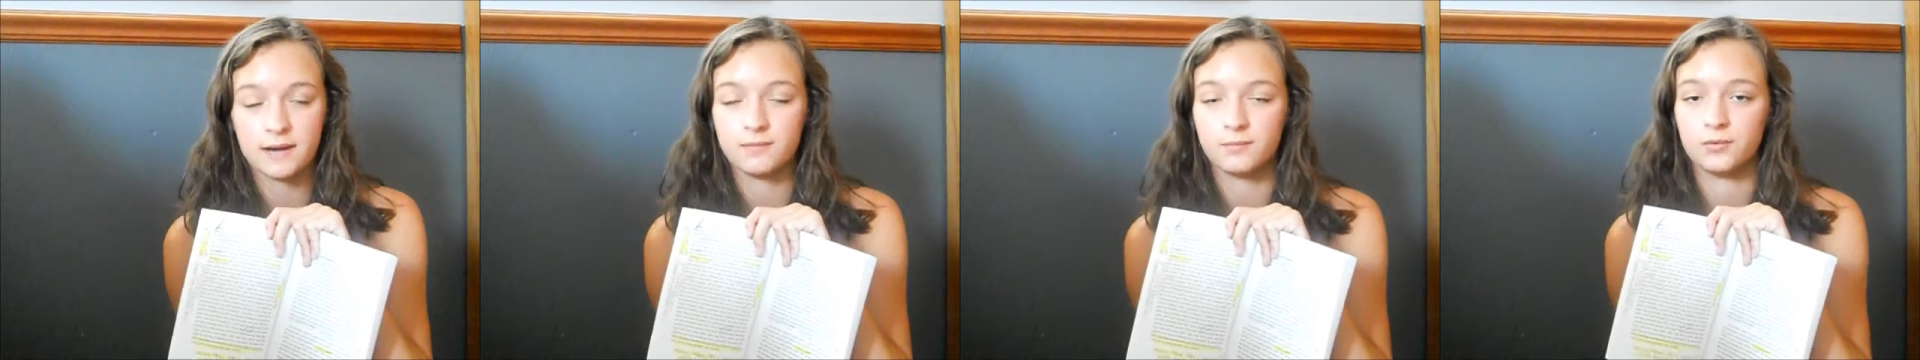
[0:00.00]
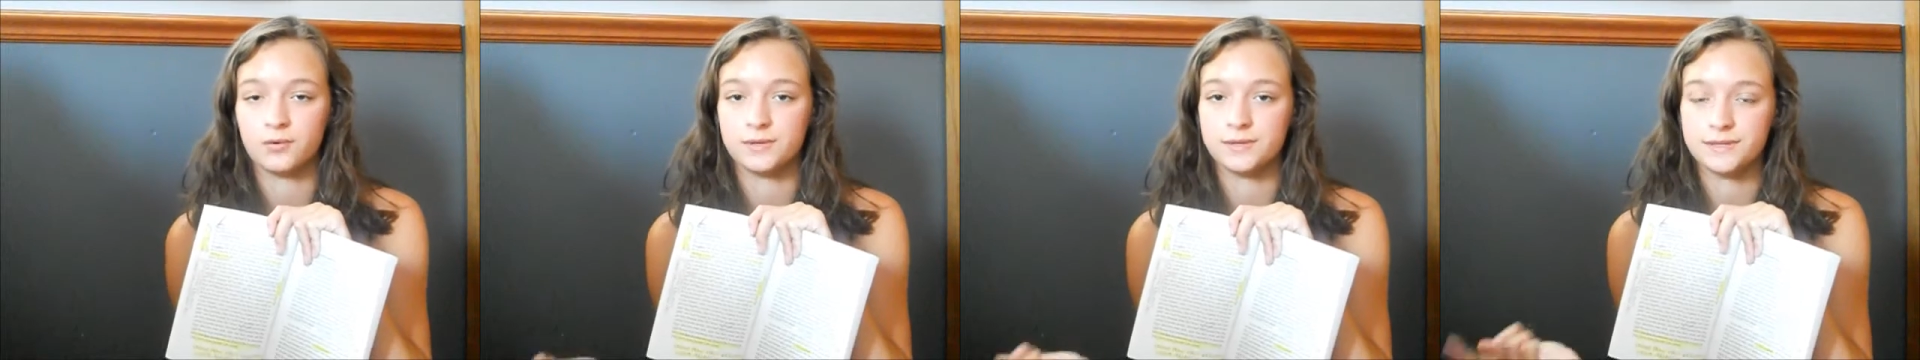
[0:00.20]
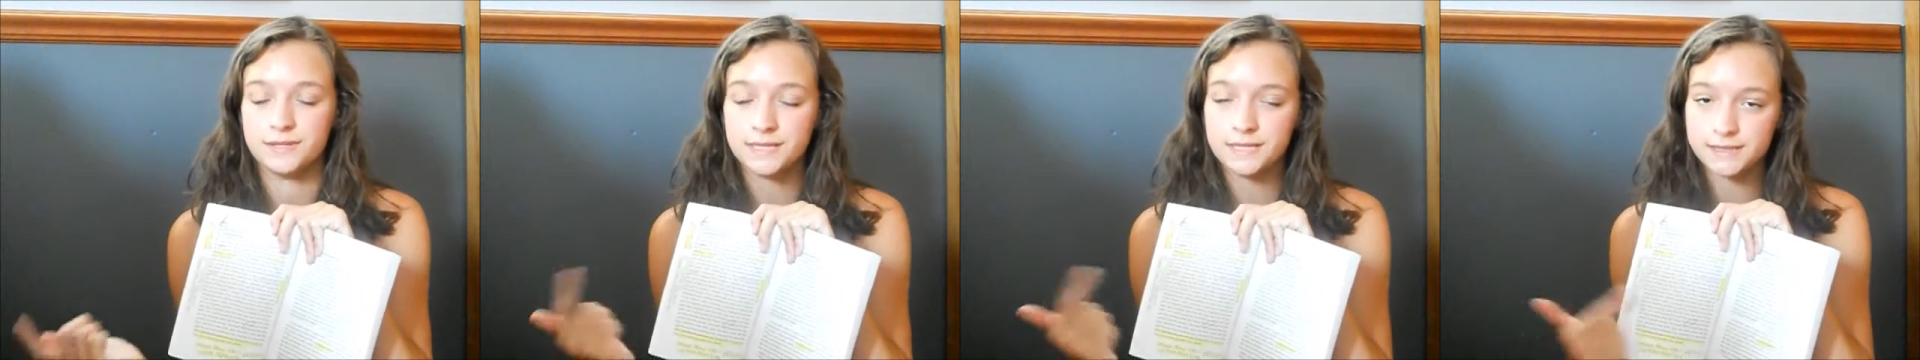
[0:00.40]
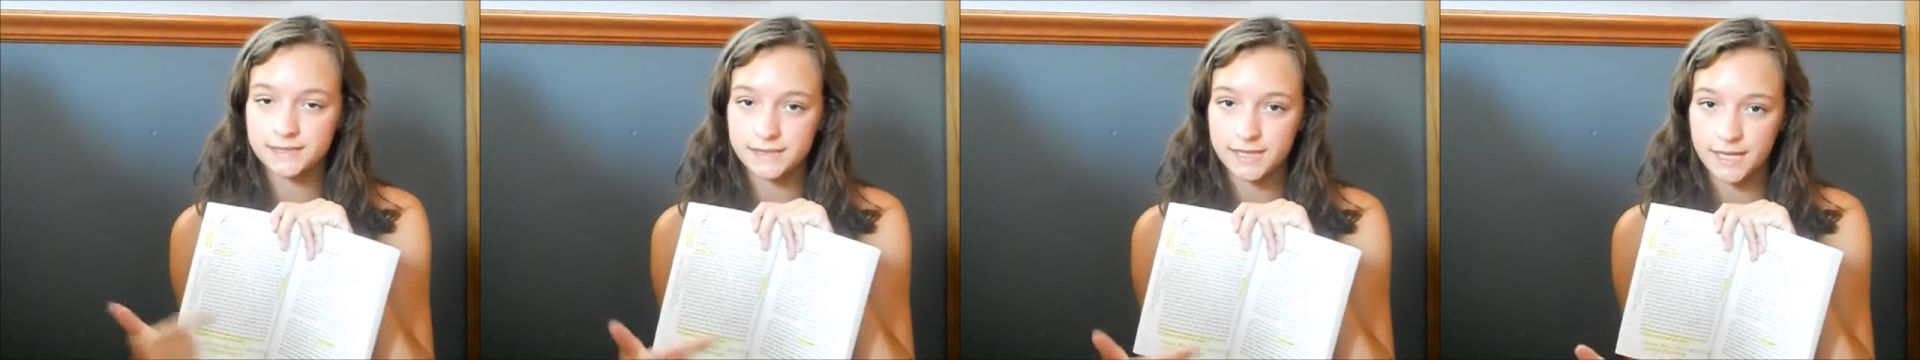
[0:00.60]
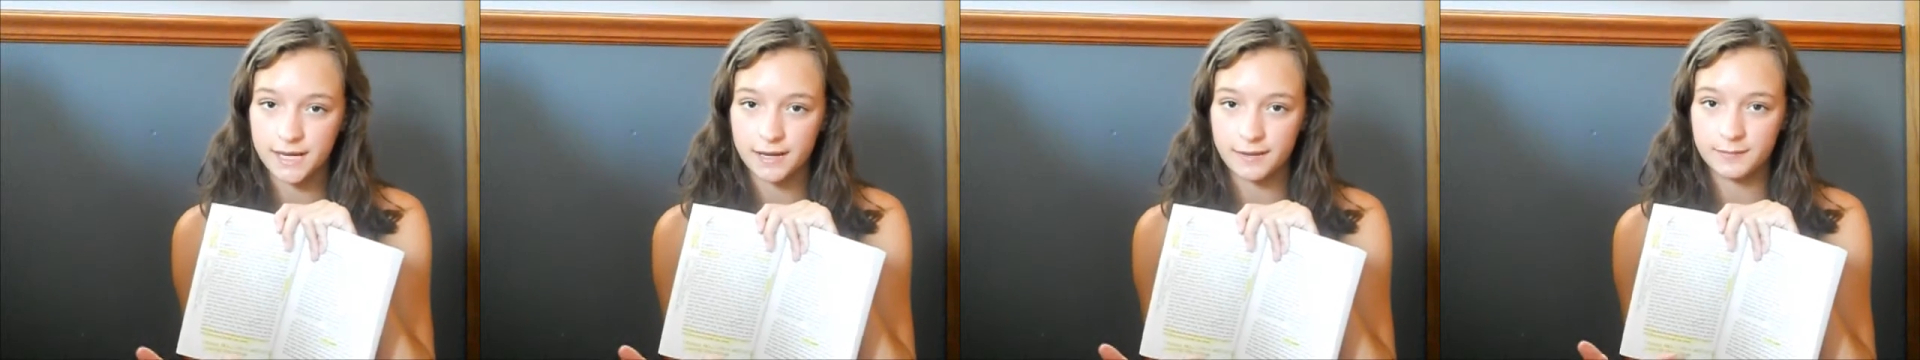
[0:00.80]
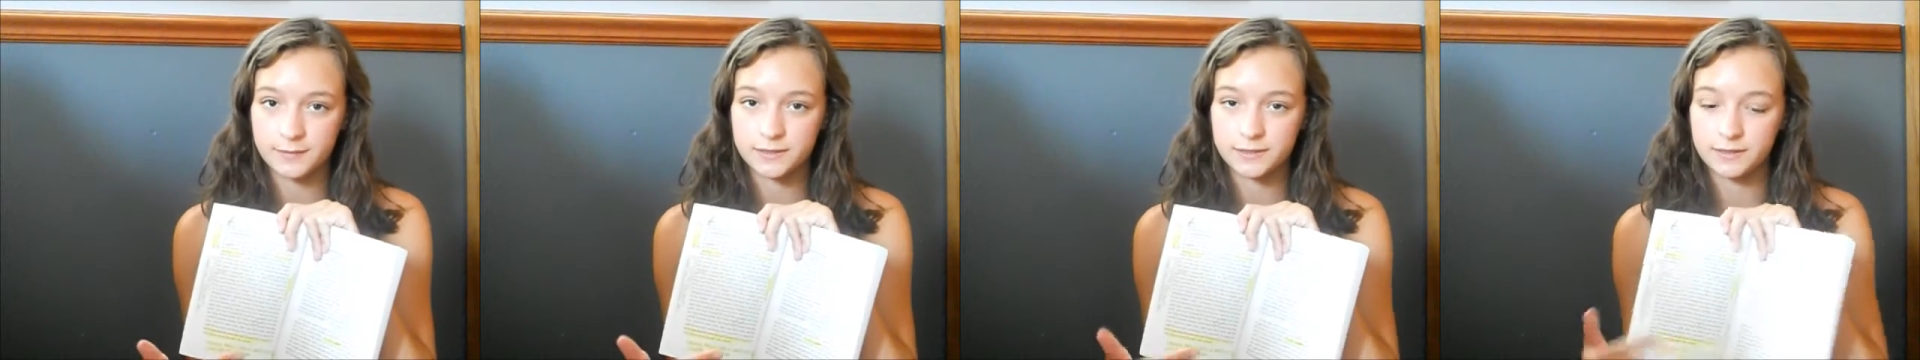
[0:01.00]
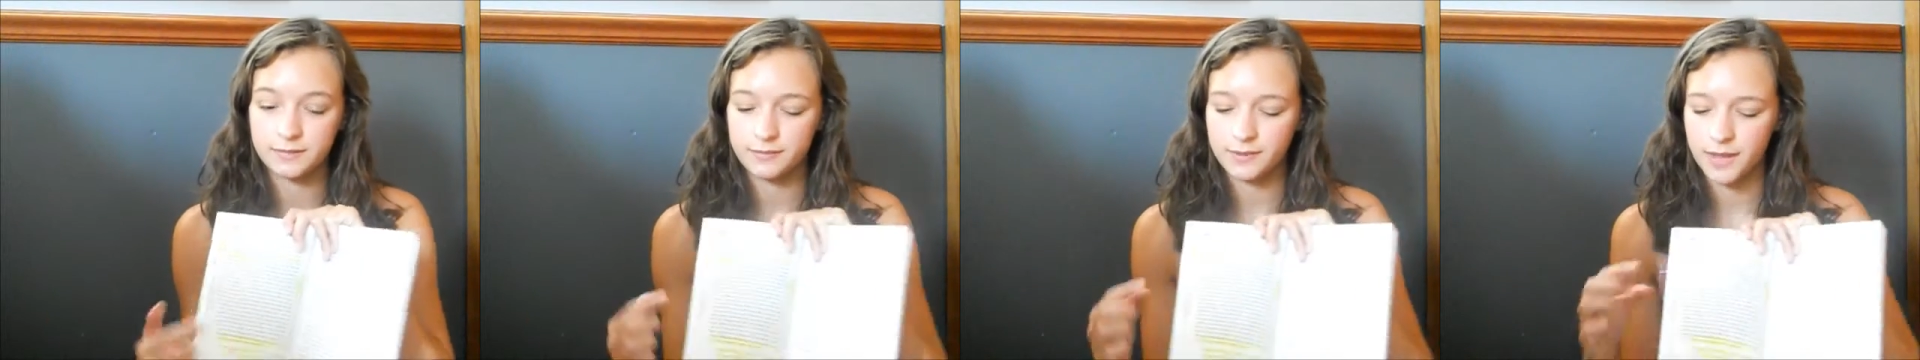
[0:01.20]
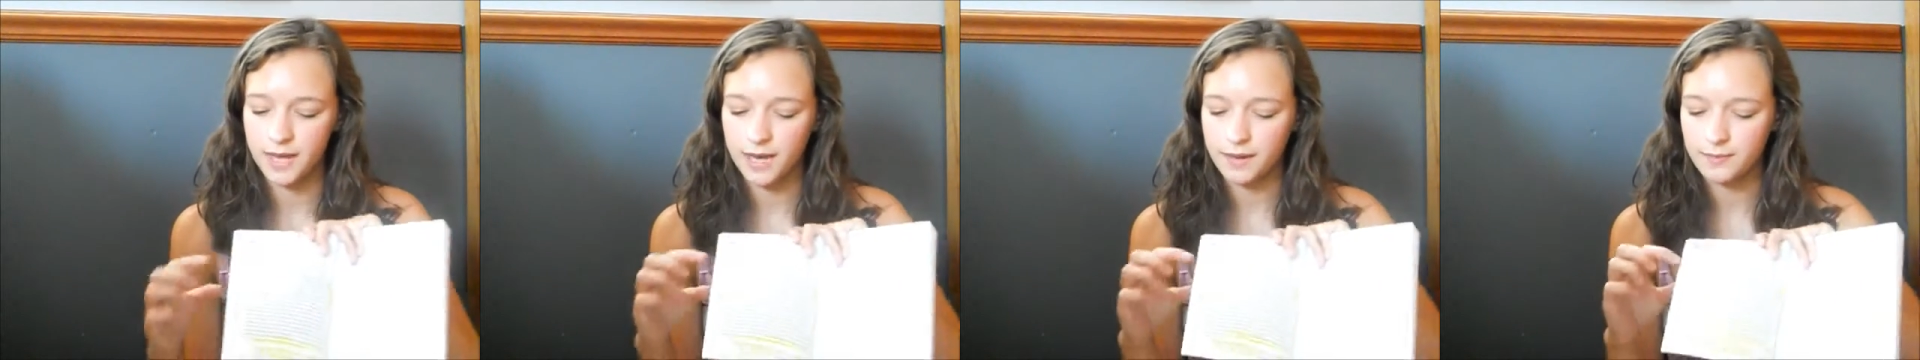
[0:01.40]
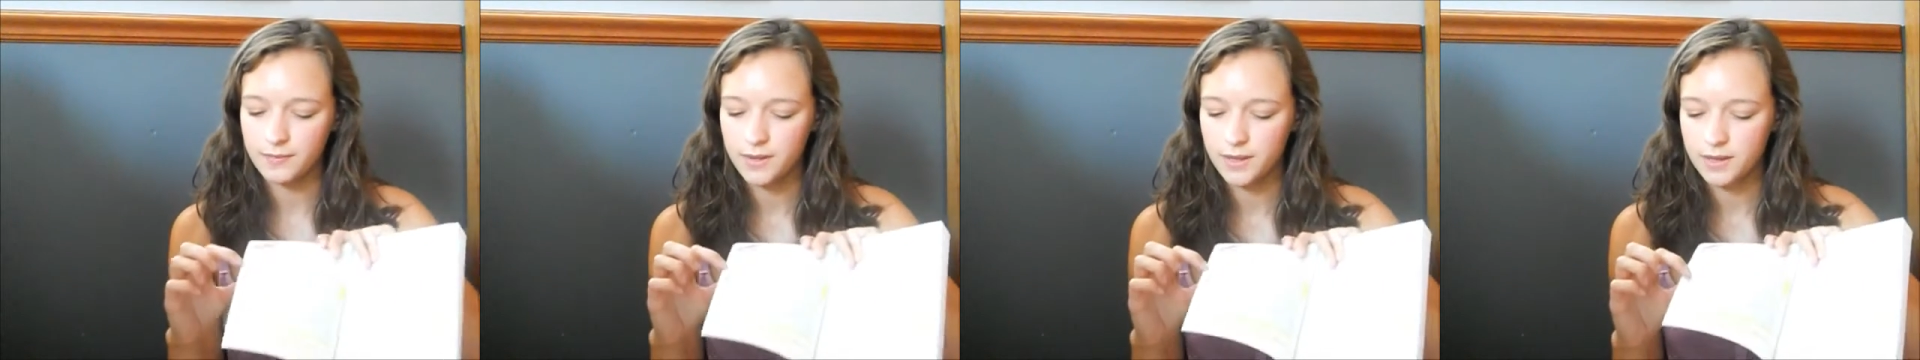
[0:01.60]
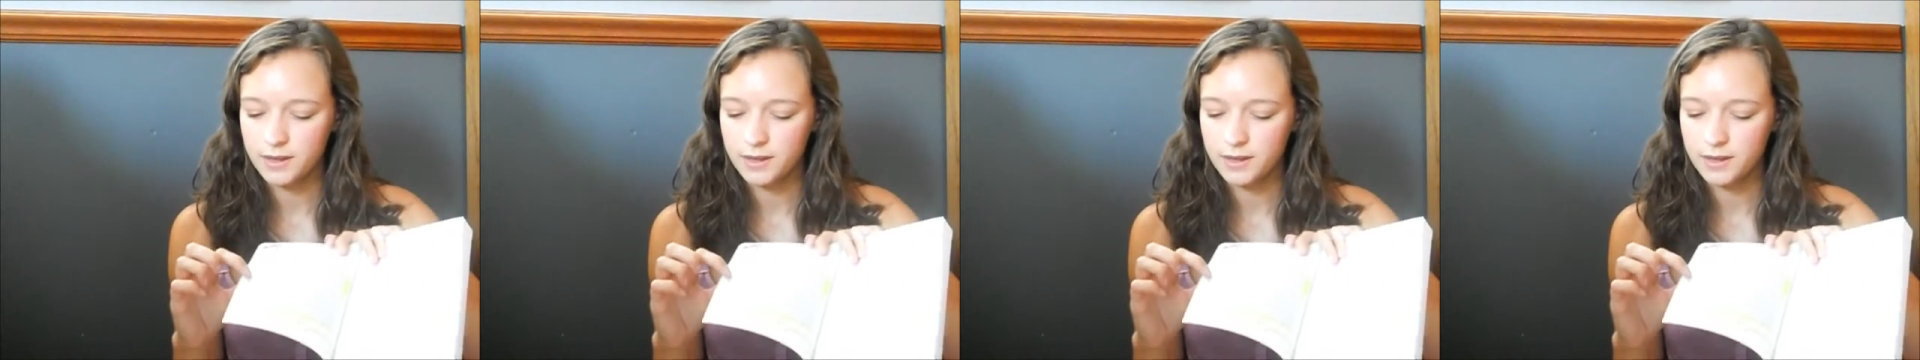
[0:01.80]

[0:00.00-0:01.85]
important things that happen in the plot.